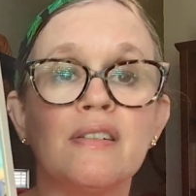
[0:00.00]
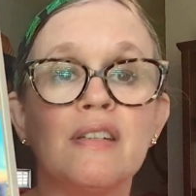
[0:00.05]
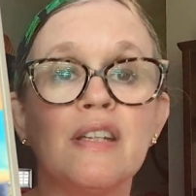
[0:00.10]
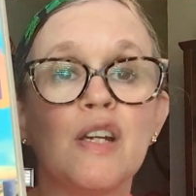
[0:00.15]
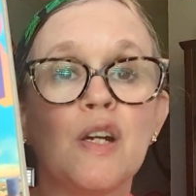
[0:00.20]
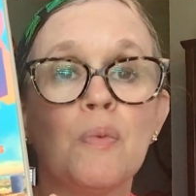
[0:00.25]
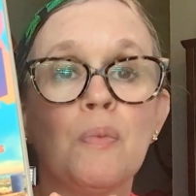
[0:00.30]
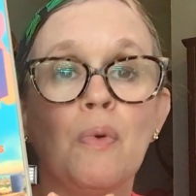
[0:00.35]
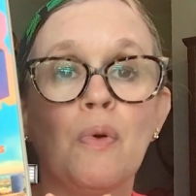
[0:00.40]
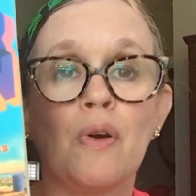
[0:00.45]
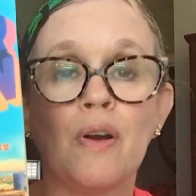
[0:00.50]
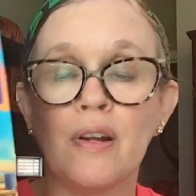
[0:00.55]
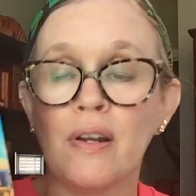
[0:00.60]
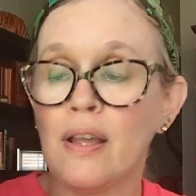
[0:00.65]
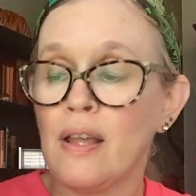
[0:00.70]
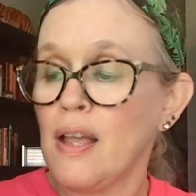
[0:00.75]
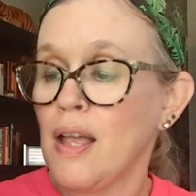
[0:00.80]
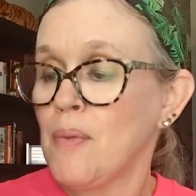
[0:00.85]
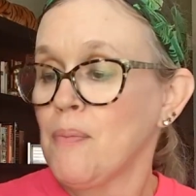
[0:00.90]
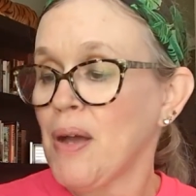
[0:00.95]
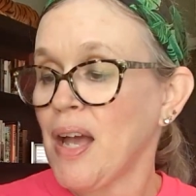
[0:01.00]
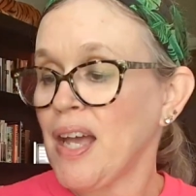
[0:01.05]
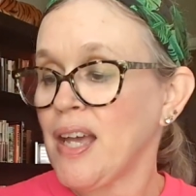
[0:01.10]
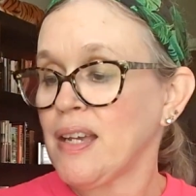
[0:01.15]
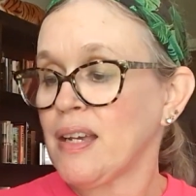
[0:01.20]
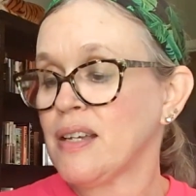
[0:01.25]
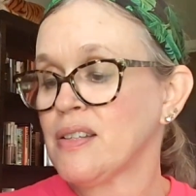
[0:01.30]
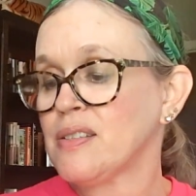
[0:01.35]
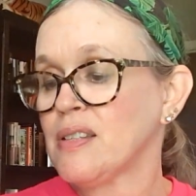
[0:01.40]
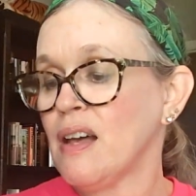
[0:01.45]
Dearborn,
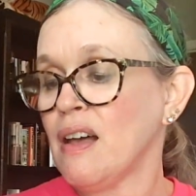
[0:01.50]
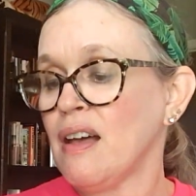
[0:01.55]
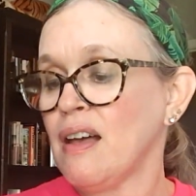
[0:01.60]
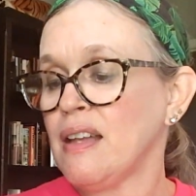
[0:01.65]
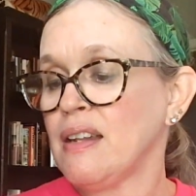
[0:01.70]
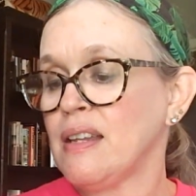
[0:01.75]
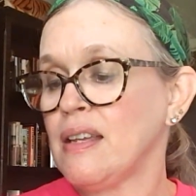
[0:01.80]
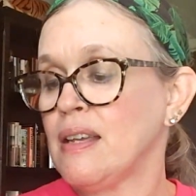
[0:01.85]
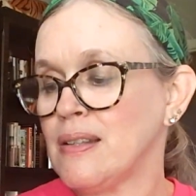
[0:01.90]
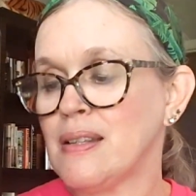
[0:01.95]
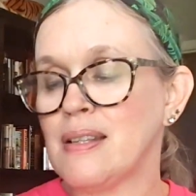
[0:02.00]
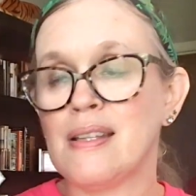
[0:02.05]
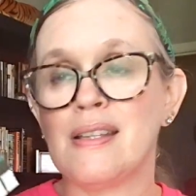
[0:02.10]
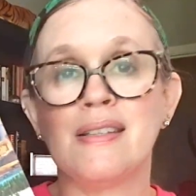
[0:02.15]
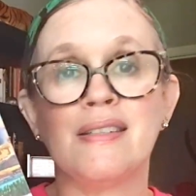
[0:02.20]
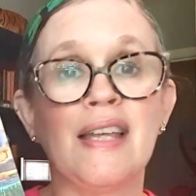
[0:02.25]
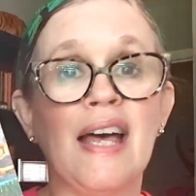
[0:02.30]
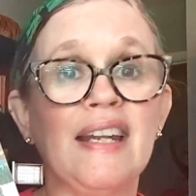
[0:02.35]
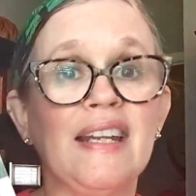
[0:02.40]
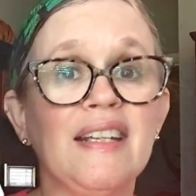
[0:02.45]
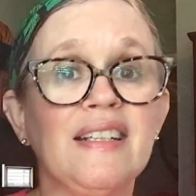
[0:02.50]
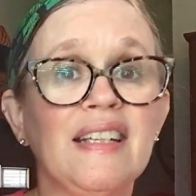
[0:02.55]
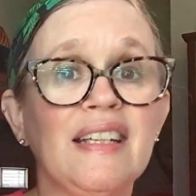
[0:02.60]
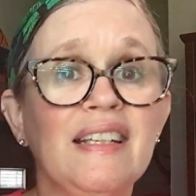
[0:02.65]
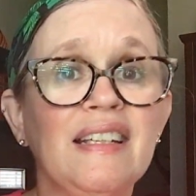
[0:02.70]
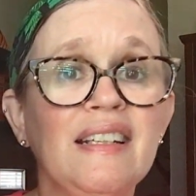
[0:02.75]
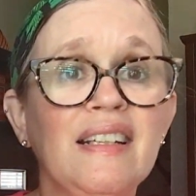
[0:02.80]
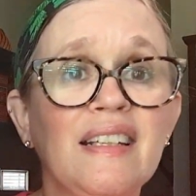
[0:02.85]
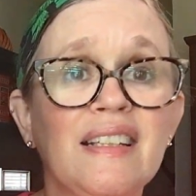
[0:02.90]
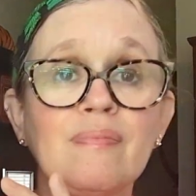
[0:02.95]
by Ghassan
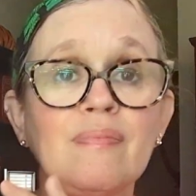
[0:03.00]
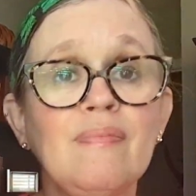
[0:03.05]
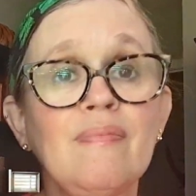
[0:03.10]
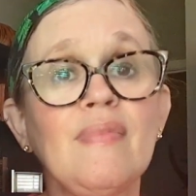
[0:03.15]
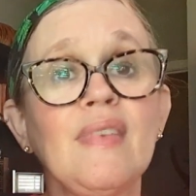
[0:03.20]
Zeinneddine.